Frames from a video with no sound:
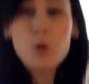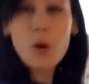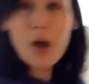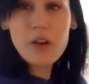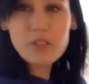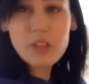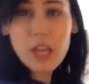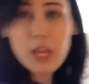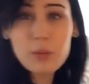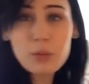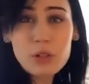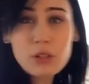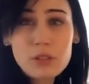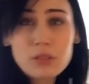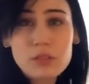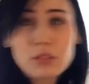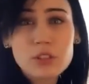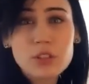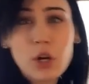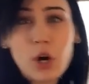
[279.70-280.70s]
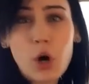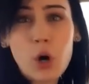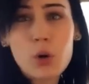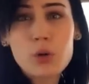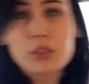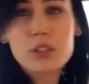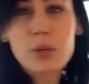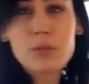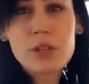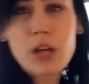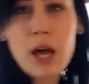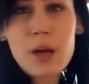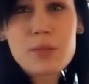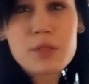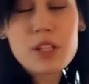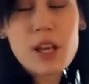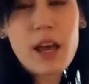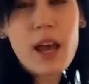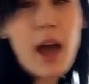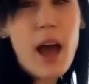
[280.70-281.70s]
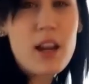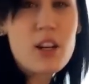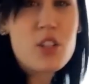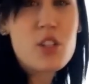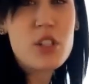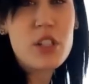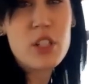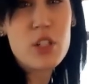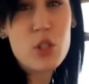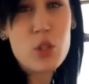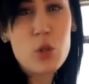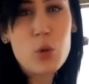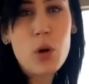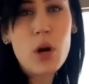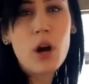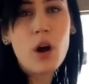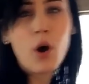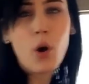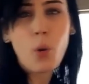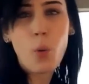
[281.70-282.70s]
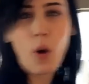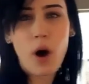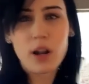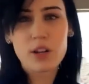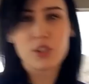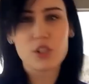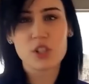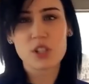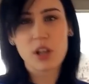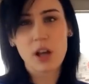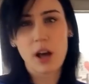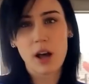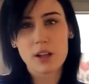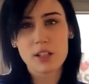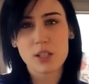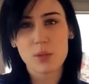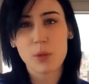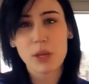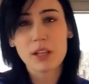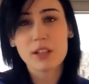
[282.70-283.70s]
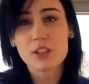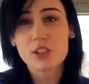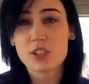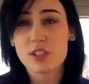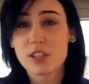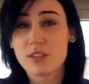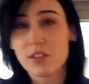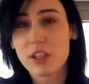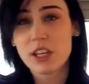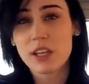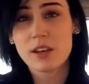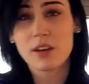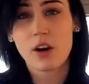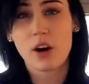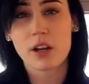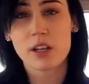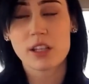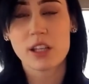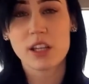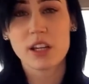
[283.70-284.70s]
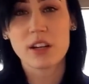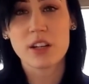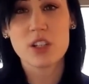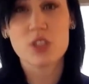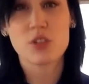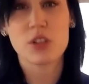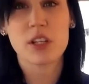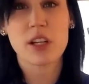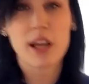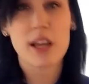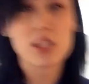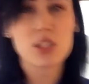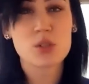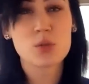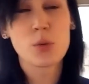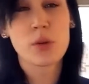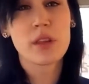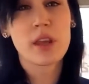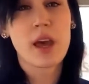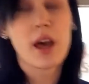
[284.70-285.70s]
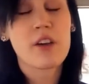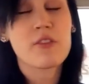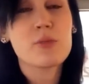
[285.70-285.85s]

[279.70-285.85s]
have cable, so sometimes I actually do watch some English TV on here. It's really nice when they have